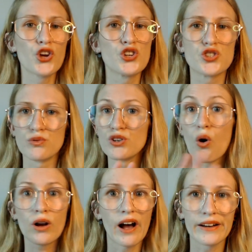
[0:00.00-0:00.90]
Do
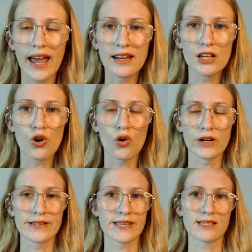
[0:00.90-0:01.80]
not cut any
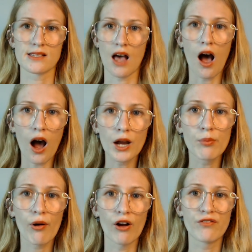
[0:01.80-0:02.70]
corners. This is a
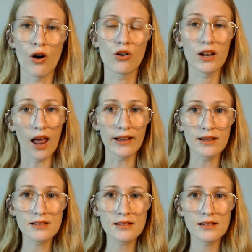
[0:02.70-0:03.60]
high-profile
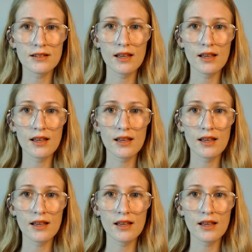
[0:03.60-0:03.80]
client,